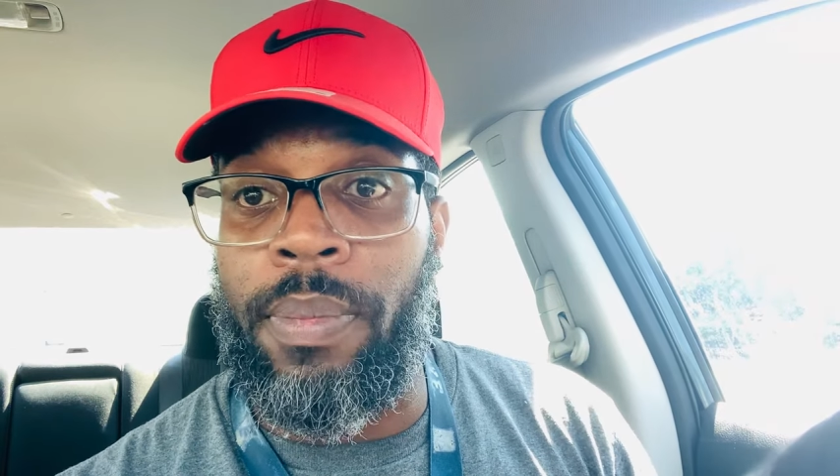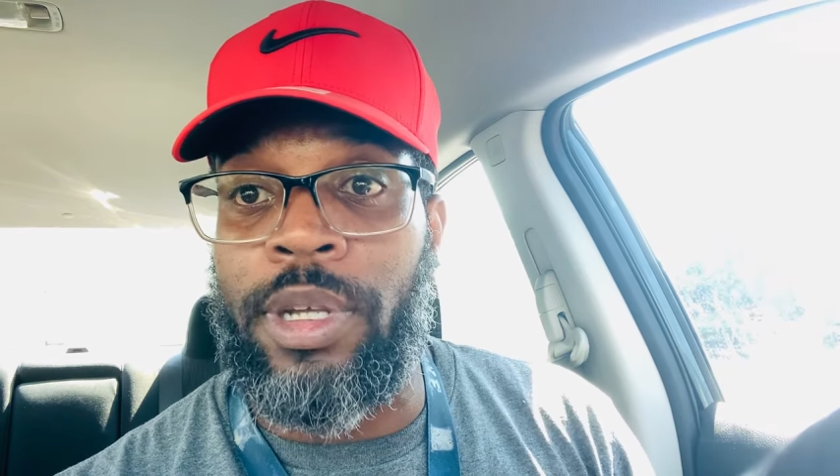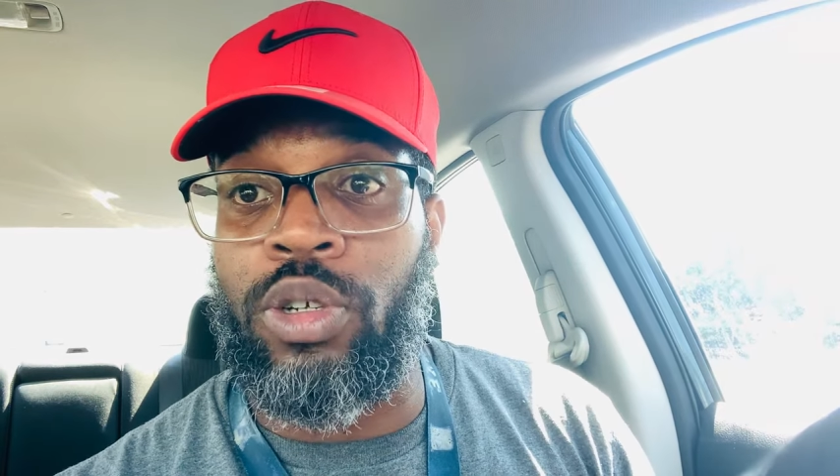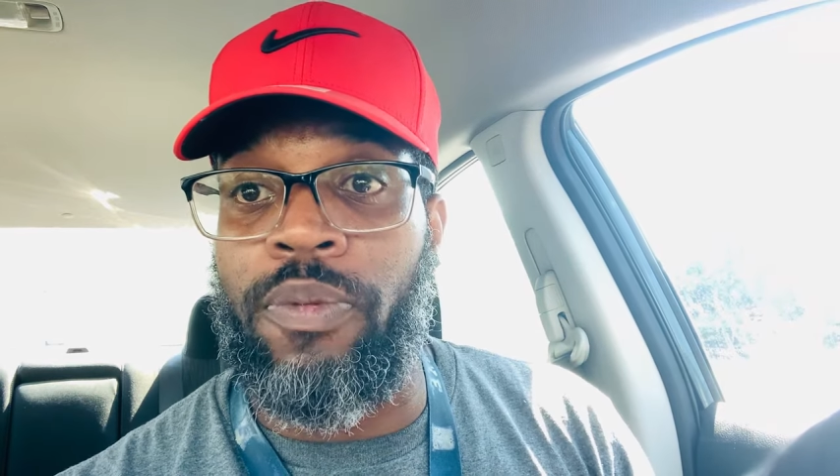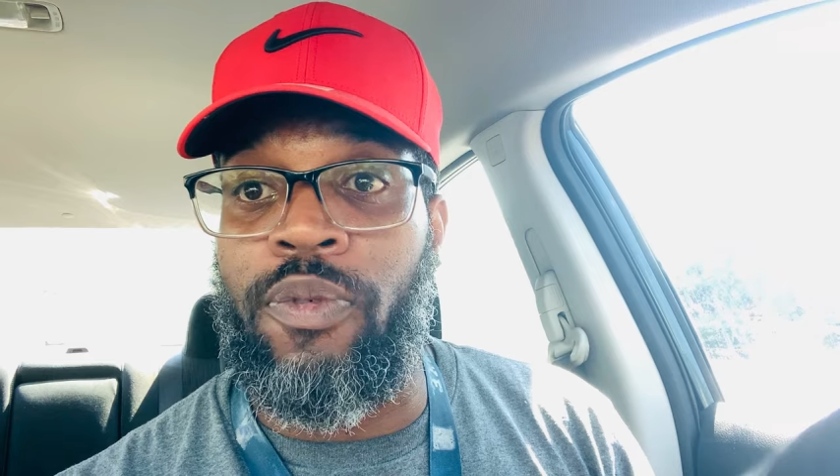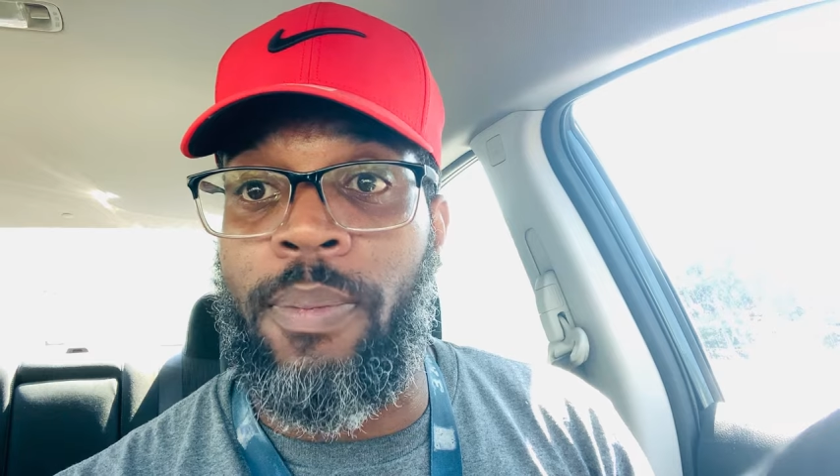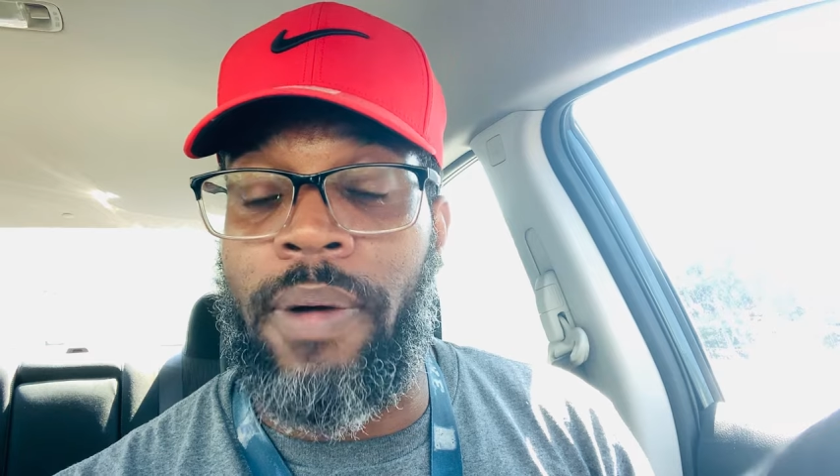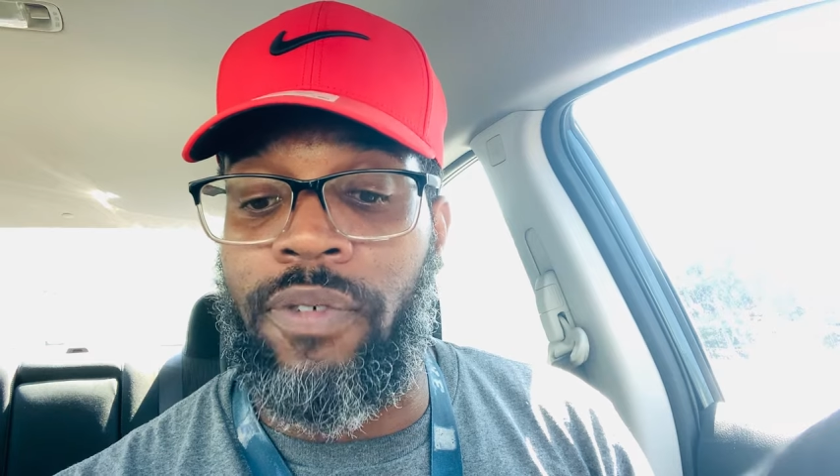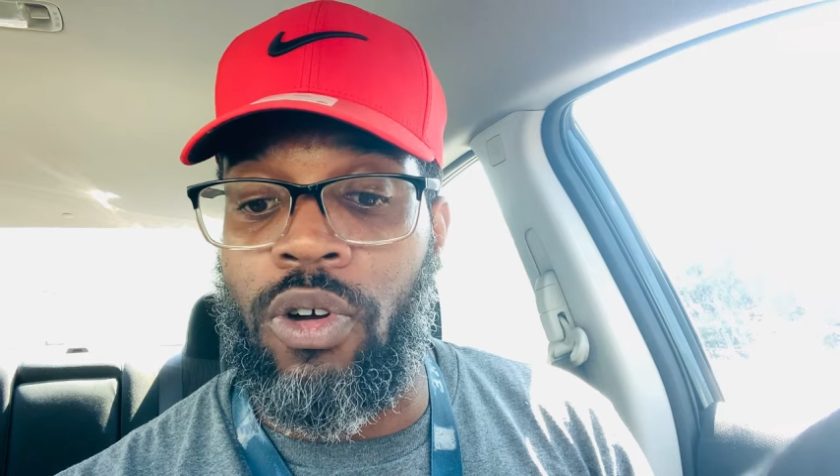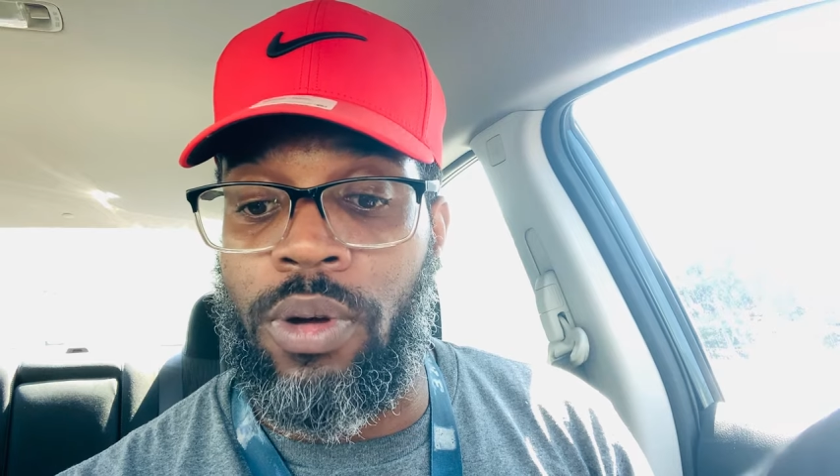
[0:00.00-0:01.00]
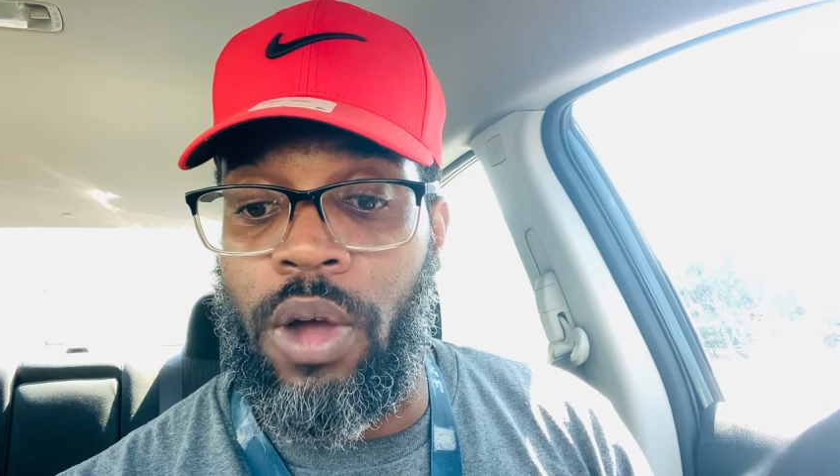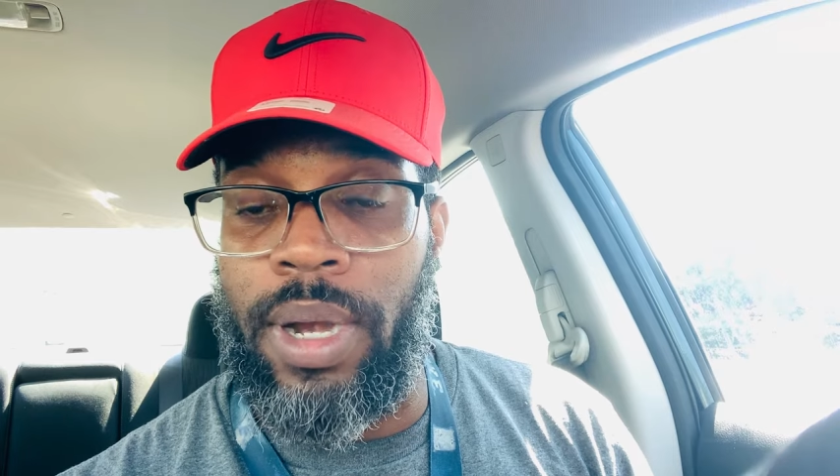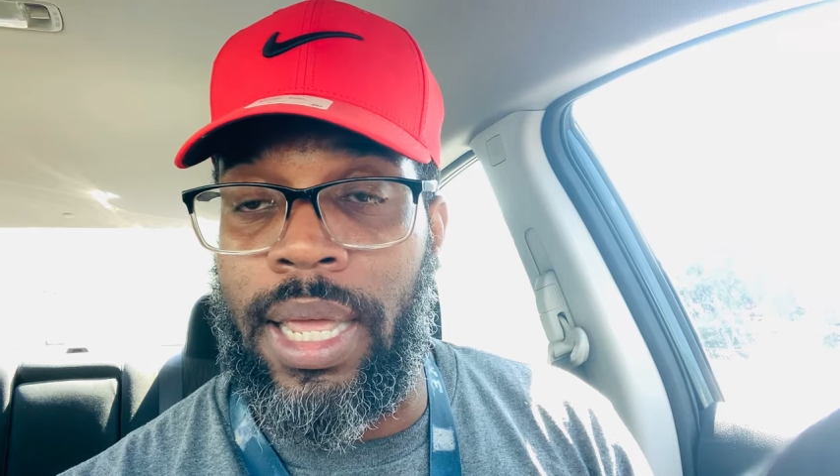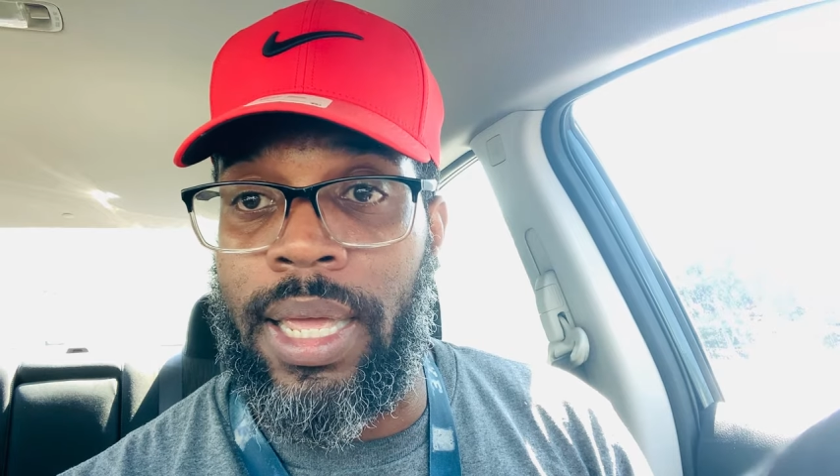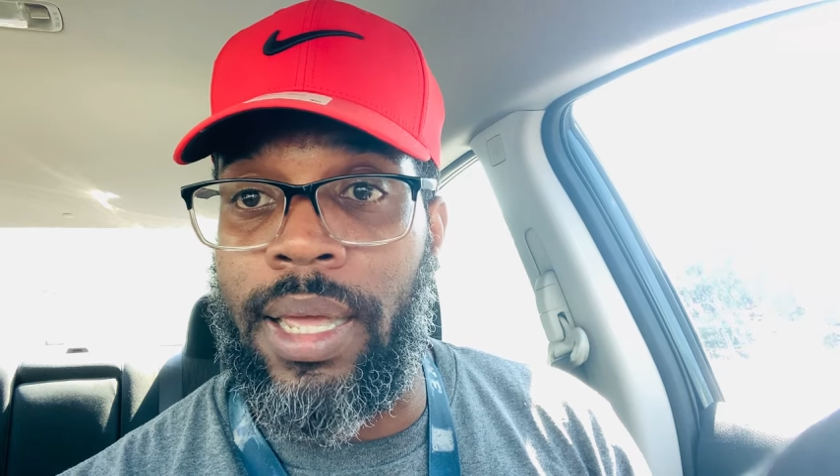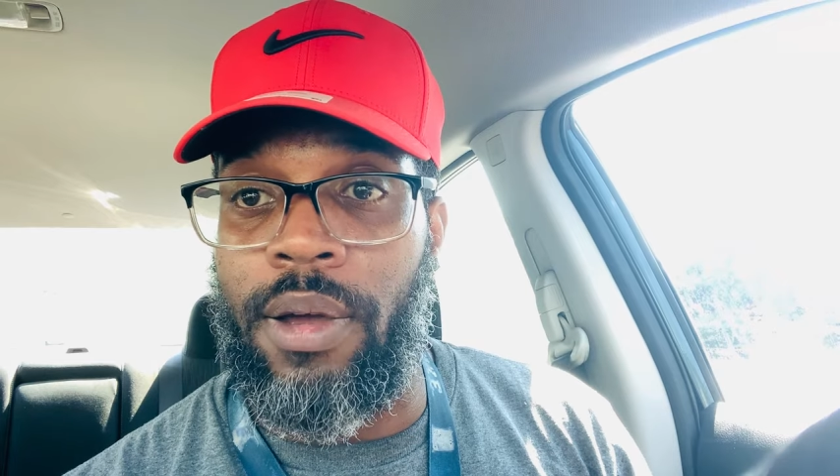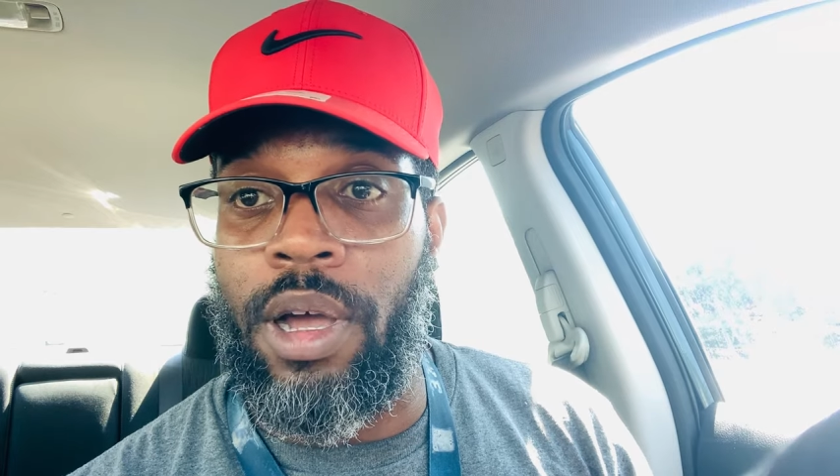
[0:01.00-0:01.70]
Make sure before my phone go dead,